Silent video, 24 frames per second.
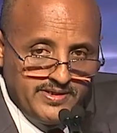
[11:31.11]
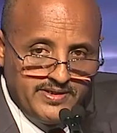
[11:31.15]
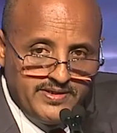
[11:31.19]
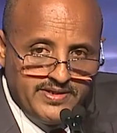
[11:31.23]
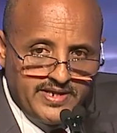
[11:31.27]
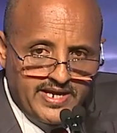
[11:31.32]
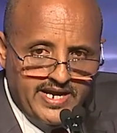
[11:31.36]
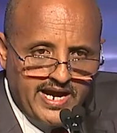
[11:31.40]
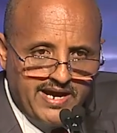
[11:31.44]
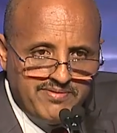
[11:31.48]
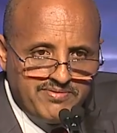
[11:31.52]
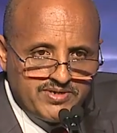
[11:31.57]

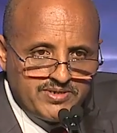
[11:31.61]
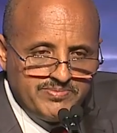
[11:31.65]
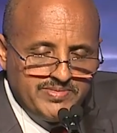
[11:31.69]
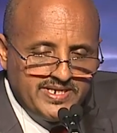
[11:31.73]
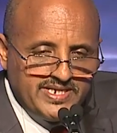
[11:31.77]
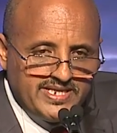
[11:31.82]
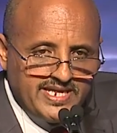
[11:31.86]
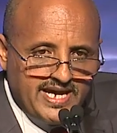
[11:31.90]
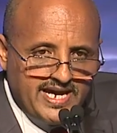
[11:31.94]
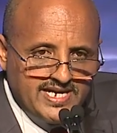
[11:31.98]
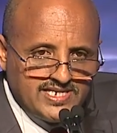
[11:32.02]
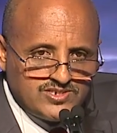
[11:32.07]
The
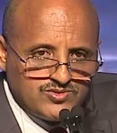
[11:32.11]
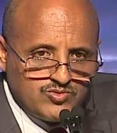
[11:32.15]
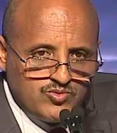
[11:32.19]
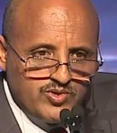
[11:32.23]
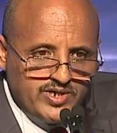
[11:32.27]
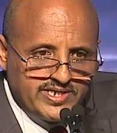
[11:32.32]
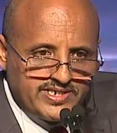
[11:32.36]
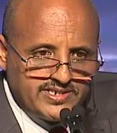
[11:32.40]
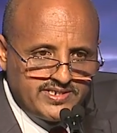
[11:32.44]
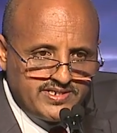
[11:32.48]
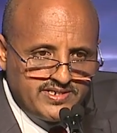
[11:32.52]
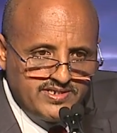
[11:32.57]
government has
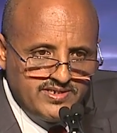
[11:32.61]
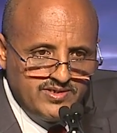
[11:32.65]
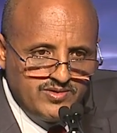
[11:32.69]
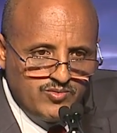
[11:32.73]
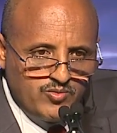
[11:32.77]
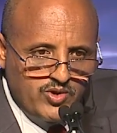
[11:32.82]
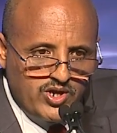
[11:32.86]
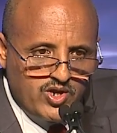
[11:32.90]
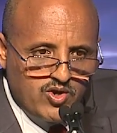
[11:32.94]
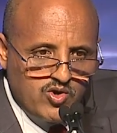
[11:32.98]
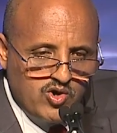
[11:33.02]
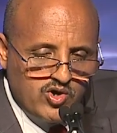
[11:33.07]
what
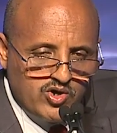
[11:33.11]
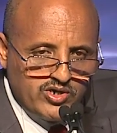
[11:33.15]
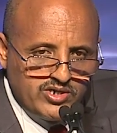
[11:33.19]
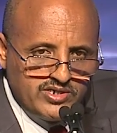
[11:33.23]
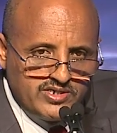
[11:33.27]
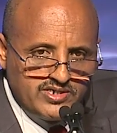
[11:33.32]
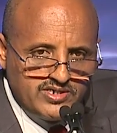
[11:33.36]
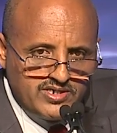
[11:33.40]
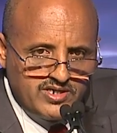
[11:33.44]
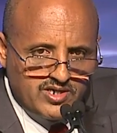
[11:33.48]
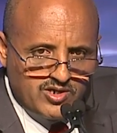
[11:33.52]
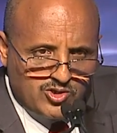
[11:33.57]
we call
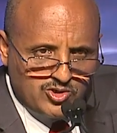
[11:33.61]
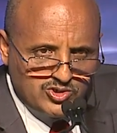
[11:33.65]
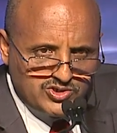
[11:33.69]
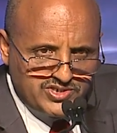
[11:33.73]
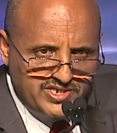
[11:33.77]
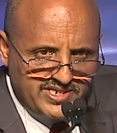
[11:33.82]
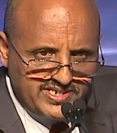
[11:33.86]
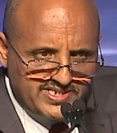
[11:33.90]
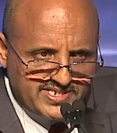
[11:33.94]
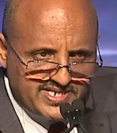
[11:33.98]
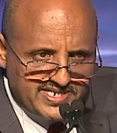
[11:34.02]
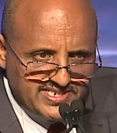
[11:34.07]
Growth
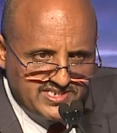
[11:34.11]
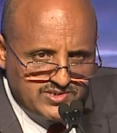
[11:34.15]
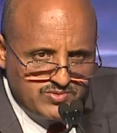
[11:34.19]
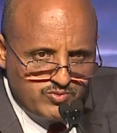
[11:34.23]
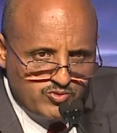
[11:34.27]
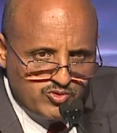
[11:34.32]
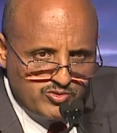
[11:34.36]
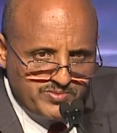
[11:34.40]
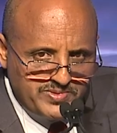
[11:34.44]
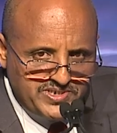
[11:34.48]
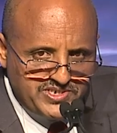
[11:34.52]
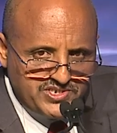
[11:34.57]
and
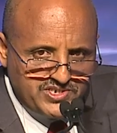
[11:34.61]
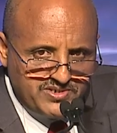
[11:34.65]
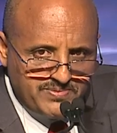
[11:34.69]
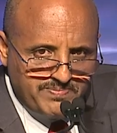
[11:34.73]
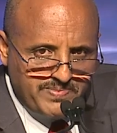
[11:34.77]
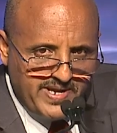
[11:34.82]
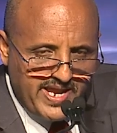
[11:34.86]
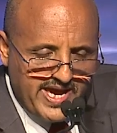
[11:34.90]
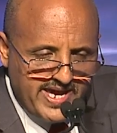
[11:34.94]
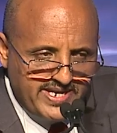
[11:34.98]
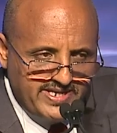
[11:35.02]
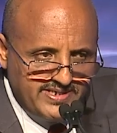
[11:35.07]
Transformation
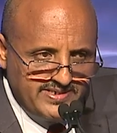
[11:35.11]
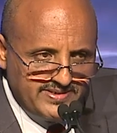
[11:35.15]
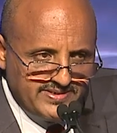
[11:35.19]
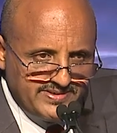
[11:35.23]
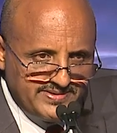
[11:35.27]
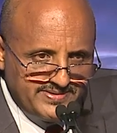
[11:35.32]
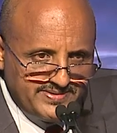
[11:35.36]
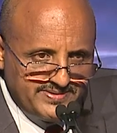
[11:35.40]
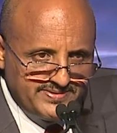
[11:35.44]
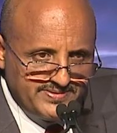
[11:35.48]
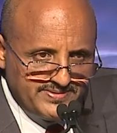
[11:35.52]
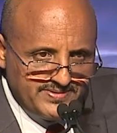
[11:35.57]
Plan,
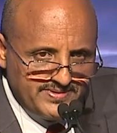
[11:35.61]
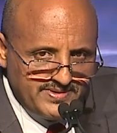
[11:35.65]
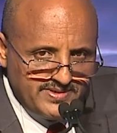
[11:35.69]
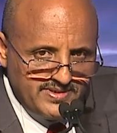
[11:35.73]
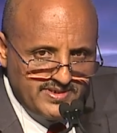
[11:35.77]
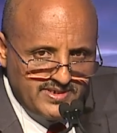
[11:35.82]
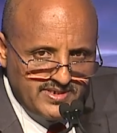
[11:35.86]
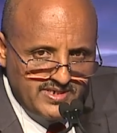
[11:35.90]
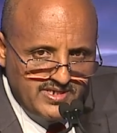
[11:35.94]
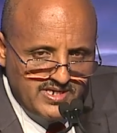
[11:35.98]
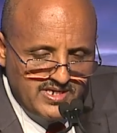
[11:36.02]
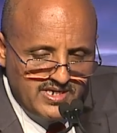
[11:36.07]

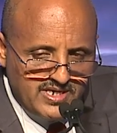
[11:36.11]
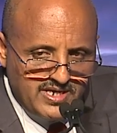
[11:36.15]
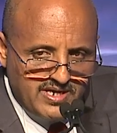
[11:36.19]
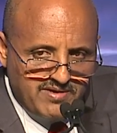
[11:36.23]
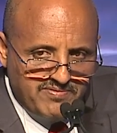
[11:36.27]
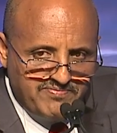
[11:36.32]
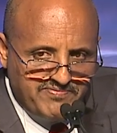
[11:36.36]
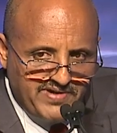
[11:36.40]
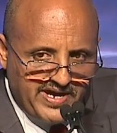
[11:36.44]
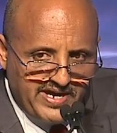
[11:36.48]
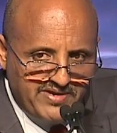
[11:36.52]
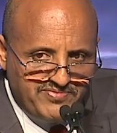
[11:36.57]
a
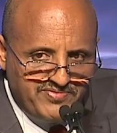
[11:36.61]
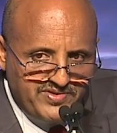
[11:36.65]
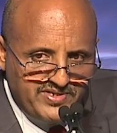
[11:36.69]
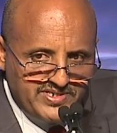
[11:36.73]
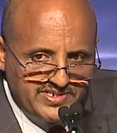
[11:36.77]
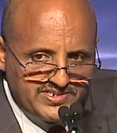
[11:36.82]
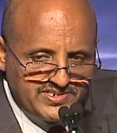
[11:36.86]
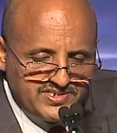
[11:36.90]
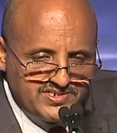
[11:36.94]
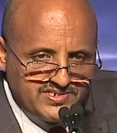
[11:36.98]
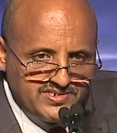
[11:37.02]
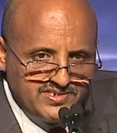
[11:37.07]

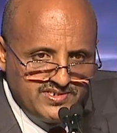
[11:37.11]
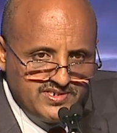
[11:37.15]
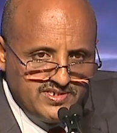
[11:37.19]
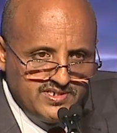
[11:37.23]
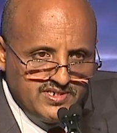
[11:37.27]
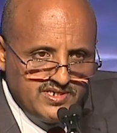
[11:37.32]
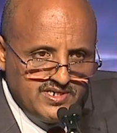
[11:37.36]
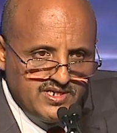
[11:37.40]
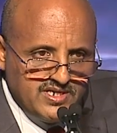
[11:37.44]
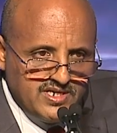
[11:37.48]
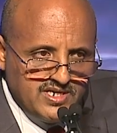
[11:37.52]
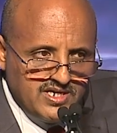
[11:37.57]
5-year
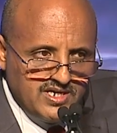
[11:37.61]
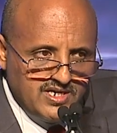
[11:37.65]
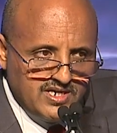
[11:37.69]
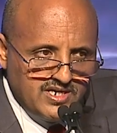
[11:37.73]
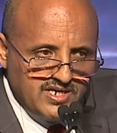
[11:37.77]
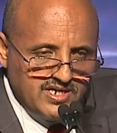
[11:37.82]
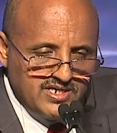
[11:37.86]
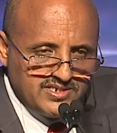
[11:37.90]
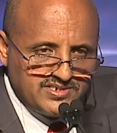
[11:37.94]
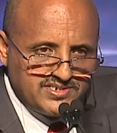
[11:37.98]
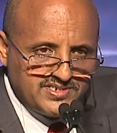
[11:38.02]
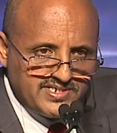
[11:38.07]

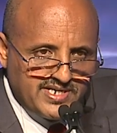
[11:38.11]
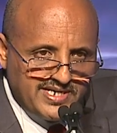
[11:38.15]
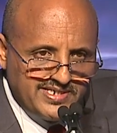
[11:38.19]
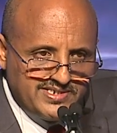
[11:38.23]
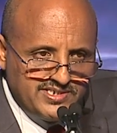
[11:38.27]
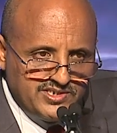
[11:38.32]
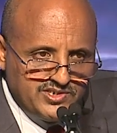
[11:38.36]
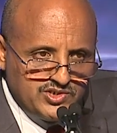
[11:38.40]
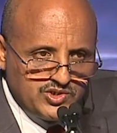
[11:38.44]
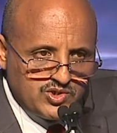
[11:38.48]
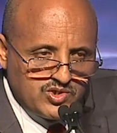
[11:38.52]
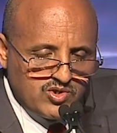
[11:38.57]

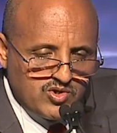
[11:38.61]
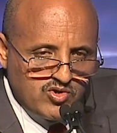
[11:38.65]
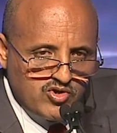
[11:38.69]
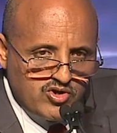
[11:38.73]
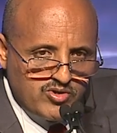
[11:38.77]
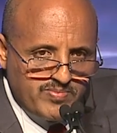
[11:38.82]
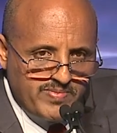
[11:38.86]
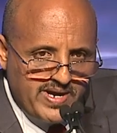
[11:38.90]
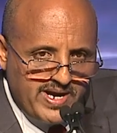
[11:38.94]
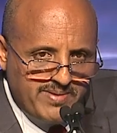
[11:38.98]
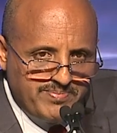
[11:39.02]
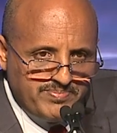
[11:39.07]
strategic
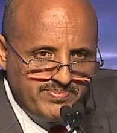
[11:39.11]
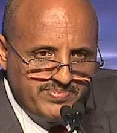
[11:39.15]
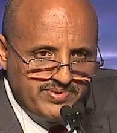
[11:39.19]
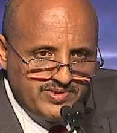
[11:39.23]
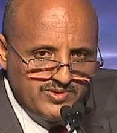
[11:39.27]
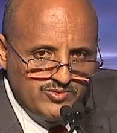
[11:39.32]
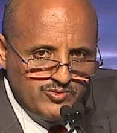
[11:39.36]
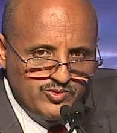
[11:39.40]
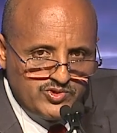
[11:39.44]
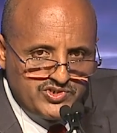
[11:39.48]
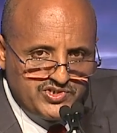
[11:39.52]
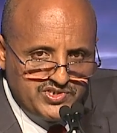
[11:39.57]

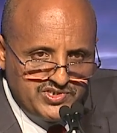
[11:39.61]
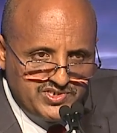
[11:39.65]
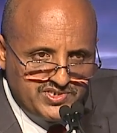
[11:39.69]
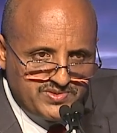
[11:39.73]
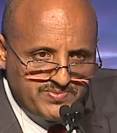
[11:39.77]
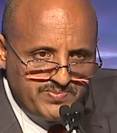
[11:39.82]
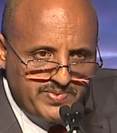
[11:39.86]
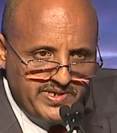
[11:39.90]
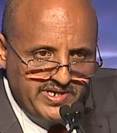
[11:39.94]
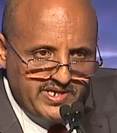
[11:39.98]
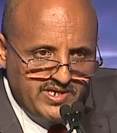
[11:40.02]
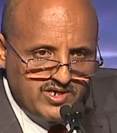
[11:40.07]
roadmap, which is
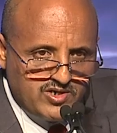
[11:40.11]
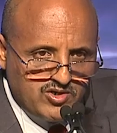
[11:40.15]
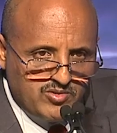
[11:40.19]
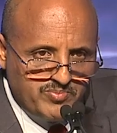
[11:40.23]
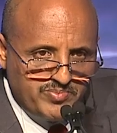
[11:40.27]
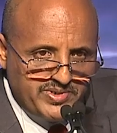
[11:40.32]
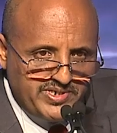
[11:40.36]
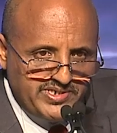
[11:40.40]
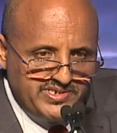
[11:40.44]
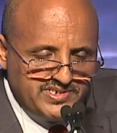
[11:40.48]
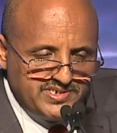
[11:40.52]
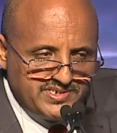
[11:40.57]
being
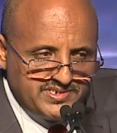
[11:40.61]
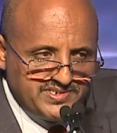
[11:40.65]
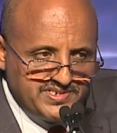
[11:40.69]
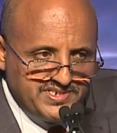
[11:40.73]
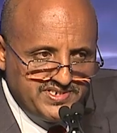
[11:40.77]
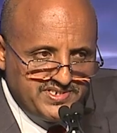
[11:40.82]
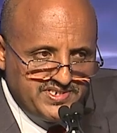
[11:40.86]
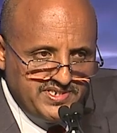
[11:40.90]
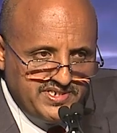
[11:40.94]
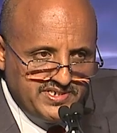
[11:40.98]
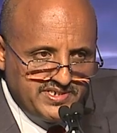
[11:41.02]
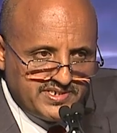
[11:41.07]
completed
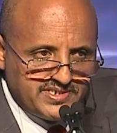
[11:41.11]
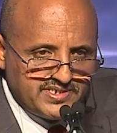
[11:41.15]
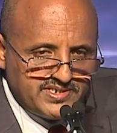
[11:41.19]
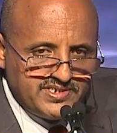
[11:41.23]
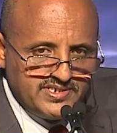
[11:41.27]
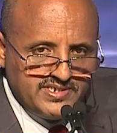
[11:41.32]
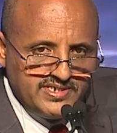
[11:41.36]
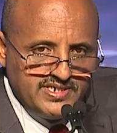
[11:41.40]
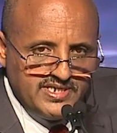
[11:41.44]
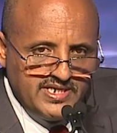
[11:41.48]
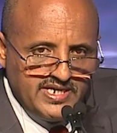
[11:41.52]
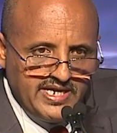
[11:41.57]
this year,
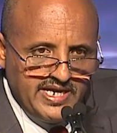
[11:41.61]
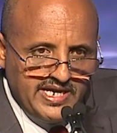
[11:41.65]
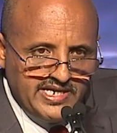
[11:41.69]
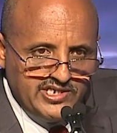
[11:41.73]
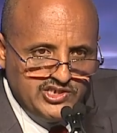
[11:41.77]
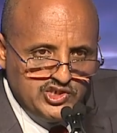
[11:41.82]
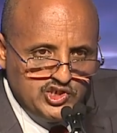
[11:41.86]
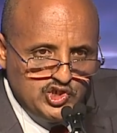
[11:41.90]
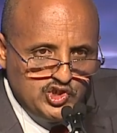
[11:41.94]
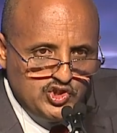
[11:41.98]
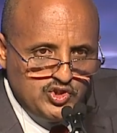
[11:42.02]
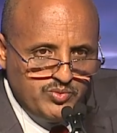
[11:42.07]

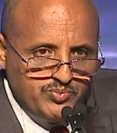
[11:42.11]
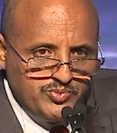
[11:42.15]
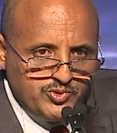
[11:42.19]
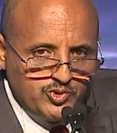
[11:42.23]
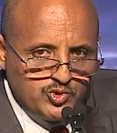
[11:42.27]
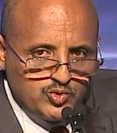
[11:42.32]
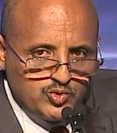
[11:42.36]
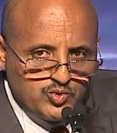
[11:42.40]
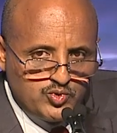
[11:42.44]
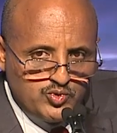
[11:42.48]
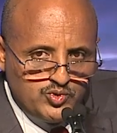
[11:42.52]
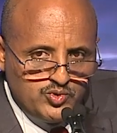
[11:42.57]
and
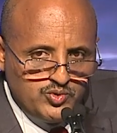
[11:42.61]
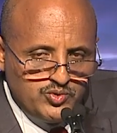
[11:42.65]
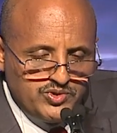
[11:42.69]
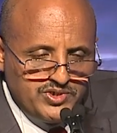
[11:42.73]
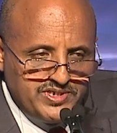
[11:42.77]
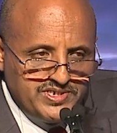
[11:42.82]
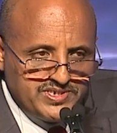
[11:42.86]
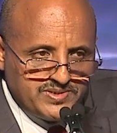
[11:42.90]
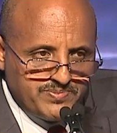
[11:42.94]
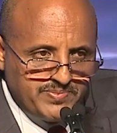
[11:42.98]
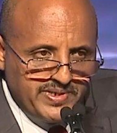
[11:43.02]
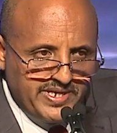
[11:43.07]
GTP2
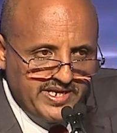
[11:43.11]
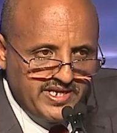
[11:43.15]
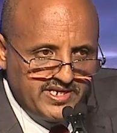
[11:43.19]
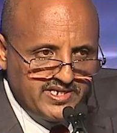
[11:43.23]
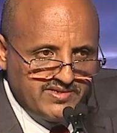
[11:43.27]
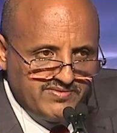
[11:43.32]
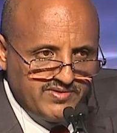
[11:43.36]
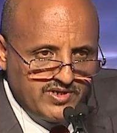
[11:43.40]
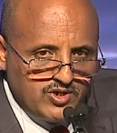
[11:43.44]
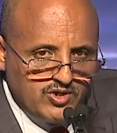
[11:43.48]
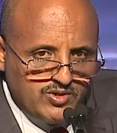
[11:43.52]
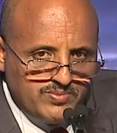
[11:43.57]
is being
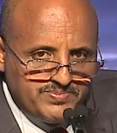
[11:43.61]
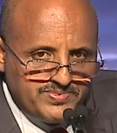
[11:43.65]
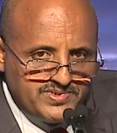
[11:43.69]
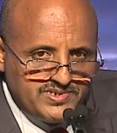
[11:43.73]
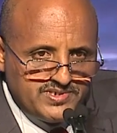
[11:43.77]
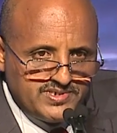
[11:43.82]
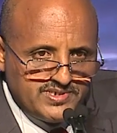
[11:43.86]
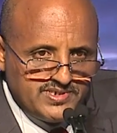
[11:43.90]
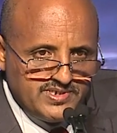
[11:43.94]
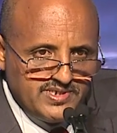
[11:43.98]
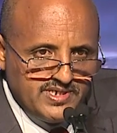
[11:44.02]
developed.